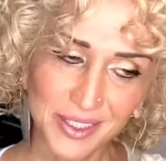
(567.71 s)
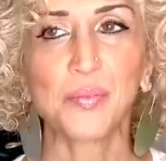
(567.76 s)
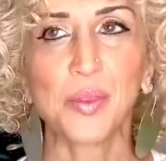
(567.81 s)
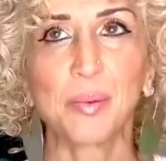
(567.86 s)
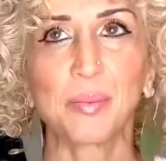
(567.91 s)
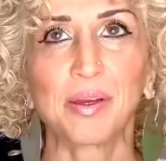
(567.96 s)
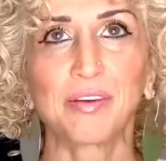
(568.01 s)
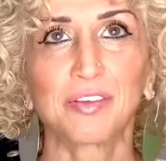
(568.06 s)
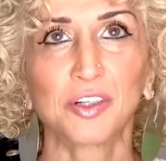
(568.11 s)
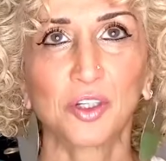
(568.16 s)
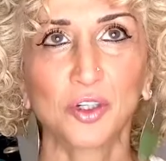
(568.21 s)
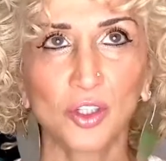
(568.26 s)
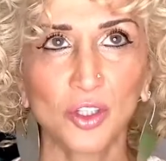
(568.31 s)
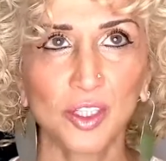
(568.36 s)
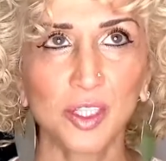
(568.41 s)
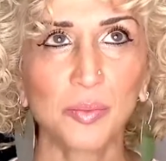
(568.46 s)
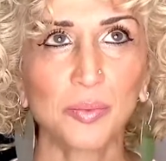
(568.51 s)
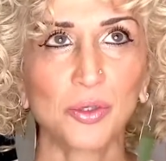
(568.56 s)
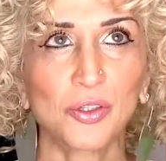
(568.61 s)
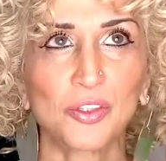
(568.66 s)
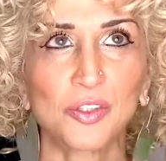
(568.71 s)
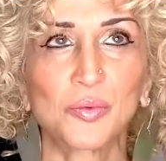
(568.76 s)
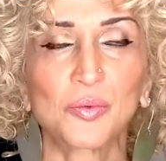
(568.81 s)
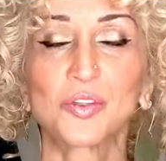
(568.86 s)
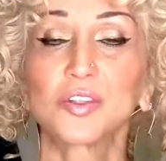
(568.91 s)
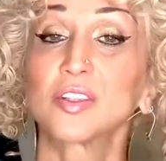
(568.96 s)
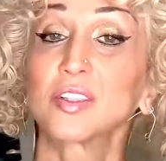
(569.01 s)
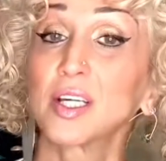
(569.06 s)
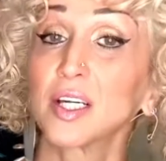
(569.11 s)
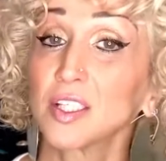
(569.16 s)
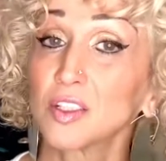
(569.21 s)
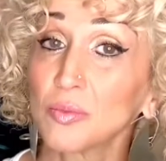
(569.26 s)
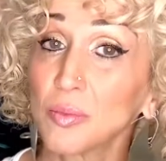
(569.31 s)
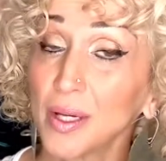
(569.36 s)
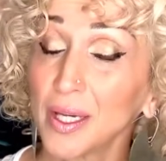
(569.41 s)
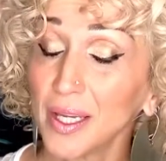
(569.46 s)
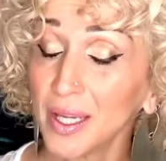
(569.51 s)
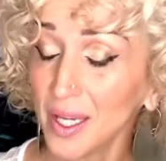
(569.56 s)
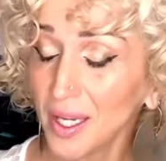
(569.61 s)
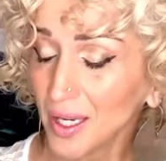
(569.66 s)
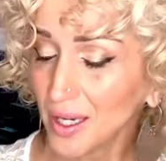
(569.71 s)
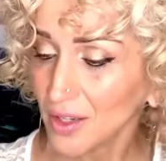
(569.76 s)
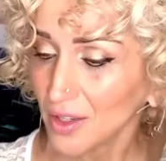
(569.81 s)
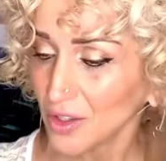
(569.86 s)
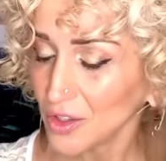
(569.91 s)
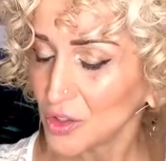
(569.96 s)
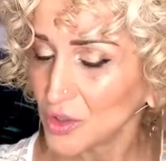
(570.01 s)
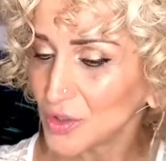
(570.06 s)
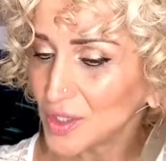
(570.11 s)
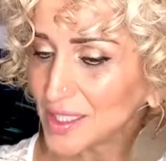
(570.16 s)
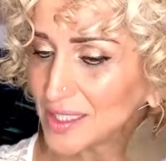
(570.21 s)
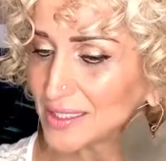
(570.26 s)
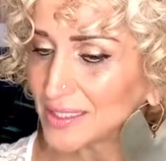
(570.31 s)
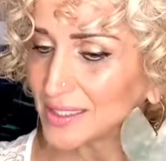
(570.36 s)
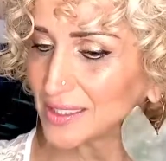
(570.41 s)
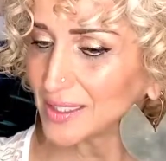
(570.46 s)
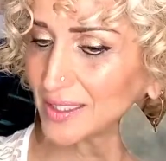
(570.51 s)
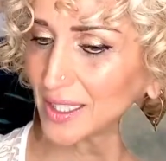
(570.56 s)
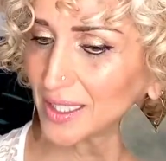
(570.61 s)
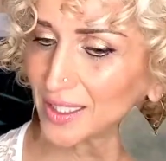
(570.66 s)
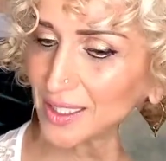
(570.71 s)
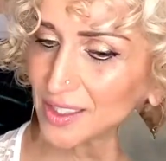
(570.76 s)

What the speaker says: But if a curly person were to touch my hair, you can see that it's